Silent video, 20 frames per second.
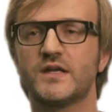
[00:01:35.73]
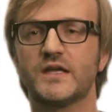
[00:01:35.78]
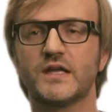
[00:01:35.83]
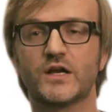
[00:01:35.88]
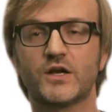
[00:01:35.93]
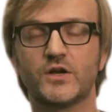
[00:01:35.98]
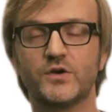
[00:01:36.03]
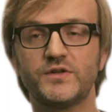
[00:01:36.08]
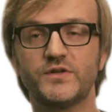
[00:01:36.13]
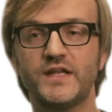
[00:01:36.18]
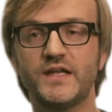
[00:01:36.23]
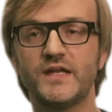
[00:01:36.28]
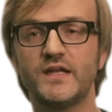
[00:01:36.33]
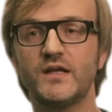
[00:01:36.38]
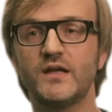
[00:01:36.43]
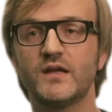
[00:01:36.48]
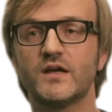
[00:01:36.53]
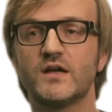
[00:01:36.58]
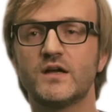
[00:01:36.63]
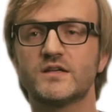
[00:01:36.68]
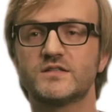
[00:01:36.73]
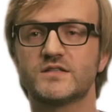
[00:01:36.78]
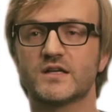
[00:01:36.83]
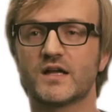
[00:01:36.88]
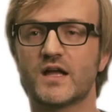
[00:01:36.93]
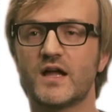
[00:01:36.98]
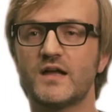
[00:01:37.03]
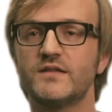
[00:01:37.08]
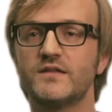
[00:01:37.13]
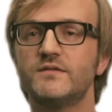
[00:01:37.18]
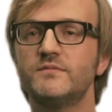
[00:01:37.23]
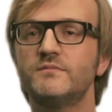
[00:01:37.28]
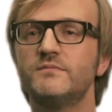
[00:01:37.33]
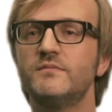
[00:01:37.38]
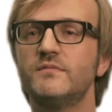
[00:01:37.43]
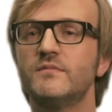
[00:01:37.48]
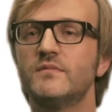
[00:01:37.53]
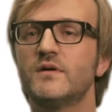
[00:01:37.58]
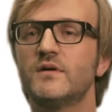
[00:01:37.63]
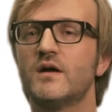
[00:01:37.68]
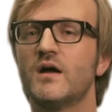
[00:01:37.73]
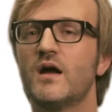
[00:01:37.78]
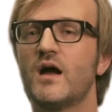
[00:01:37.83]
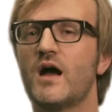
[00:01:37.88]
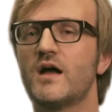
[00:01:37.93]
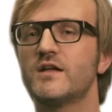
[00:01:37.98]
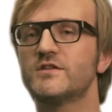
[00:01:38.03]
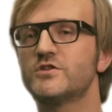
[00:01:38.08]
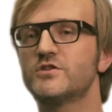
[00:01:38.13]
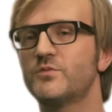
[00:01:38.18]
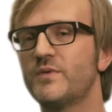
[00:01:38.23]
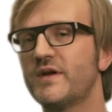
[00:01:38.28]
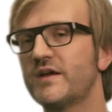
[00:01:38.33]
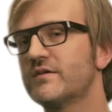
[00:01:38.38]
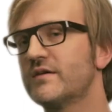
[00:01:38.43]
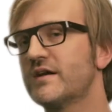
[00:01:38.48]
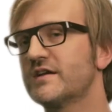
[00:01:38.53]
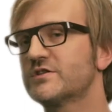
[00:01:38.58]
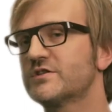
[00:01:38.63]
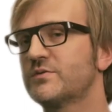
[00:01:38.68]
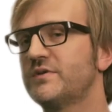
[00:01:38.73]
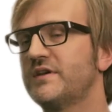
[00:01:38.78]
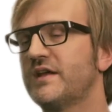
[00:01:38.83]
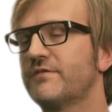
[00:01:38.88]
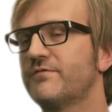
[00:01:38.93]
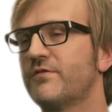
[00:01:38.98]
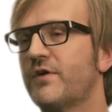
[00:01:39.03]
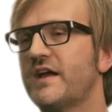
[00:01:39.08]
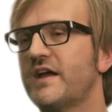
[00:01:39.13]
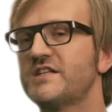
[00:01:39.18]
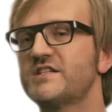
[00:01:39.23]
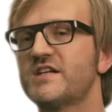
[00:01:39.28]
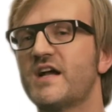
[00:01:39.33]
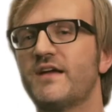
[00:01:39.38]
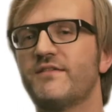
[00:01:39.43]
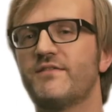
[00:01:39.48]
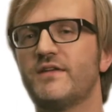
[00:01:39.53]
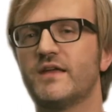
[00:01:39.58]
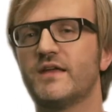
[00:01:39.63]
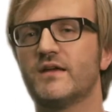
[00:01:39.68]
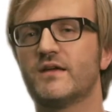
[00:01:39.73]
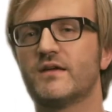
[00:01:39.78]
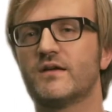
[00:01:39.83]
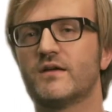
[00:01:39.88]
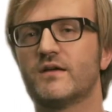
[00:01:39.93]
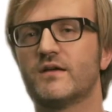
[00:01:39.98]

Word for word: including the condom and the regular screening for HIV.